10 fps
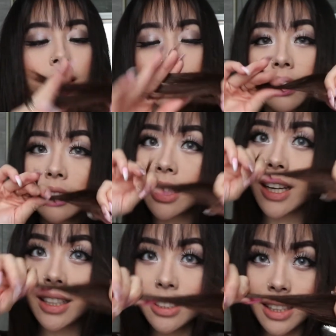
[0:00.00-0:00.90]
this
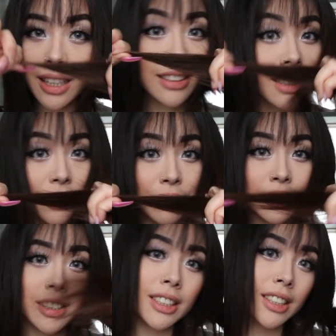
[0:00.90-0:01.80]
has
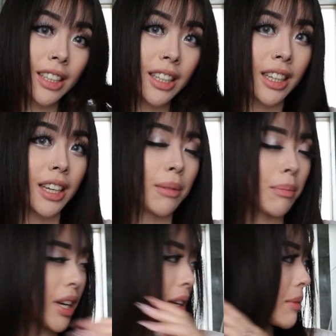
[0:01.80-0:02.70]
definitely
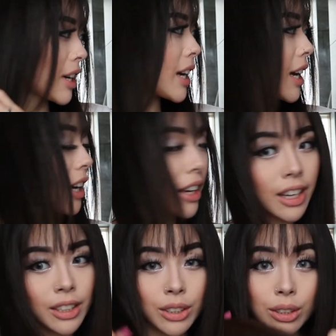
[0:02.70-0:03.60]
made my
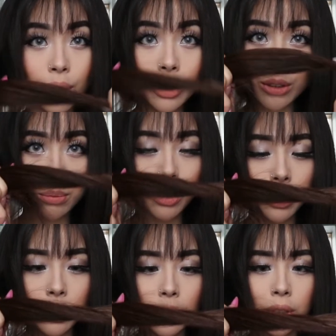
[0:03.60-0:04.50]
hair so smooth.
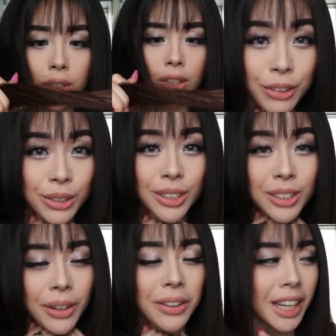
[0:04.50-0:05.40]
It feels
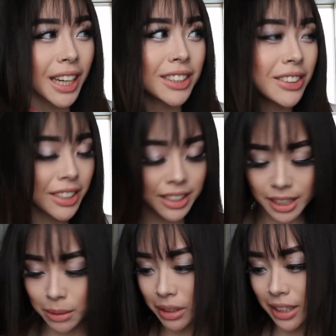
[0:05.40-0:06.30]
so nice,
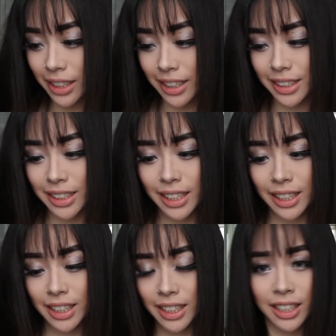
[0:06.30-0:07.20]
honestly, because
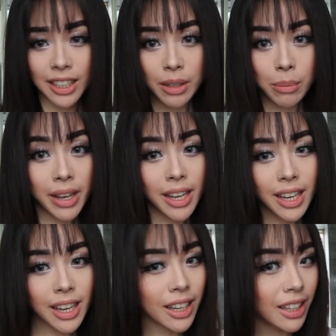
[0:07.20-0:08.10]
my
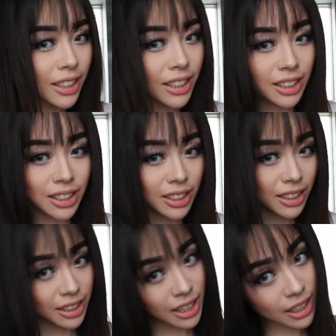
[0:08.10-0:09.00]
hair is
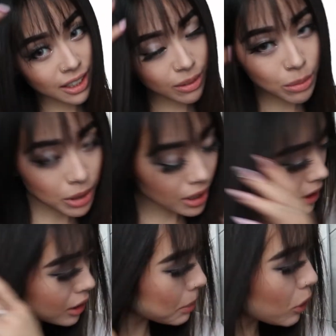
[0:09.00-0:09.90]
just never been
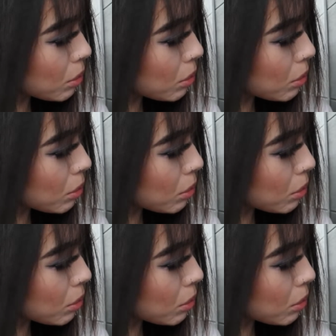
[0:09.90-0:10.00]
this smooth